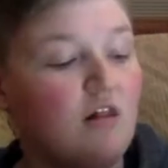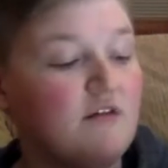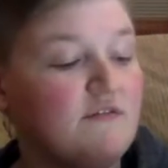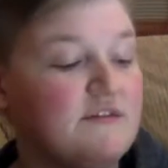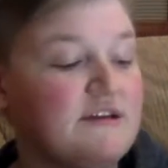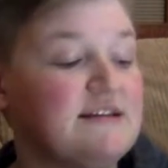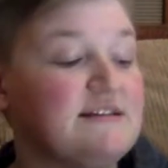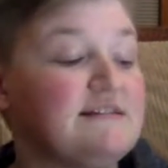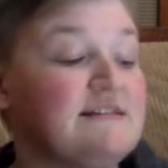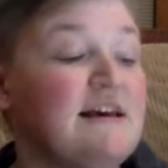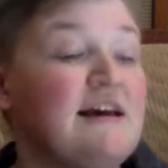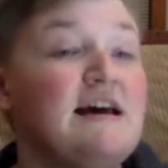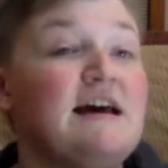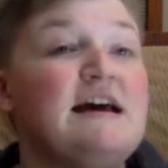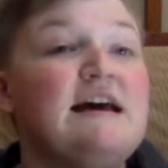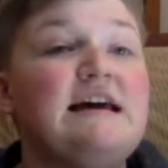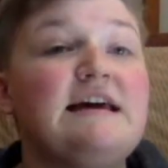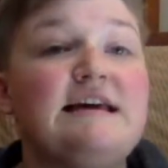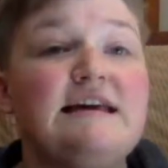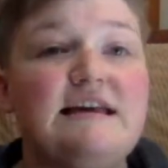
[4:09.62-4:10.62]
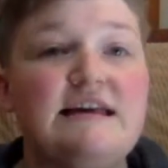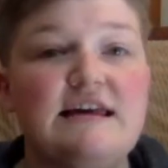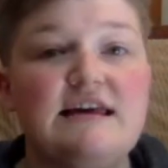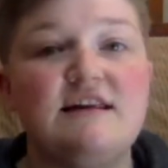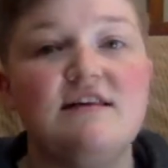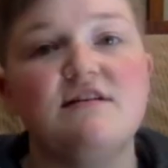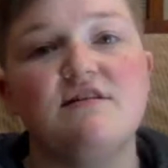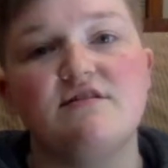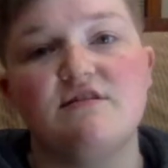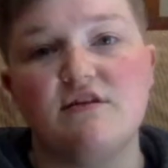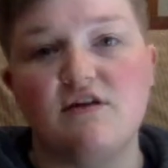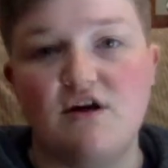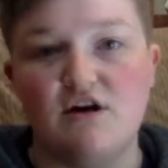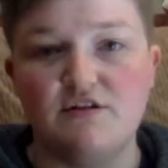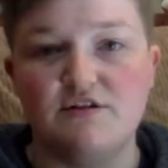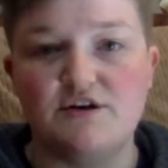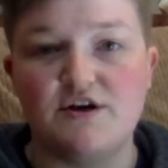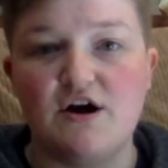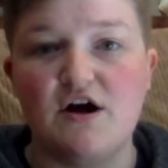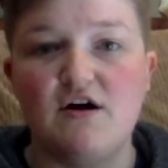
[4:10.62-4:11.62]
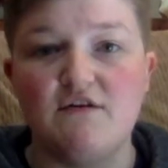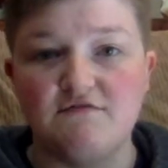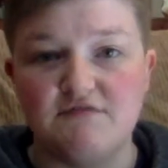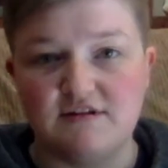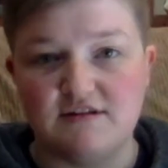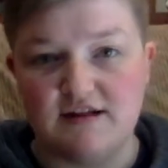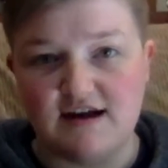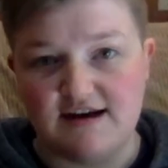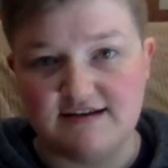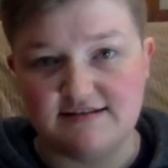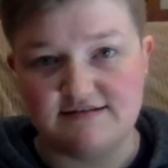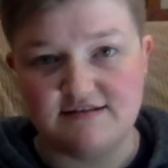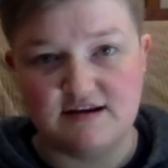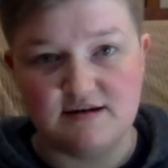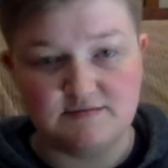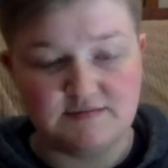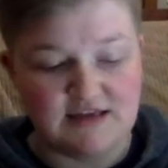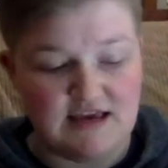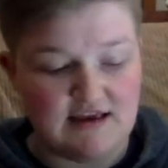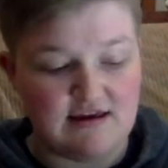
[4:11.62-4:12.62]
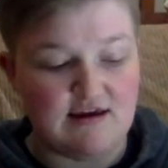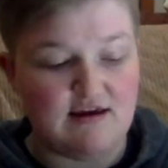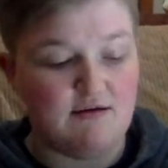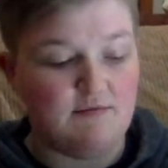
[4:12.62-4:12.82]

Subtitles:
of this in the color of the class that I'm taking.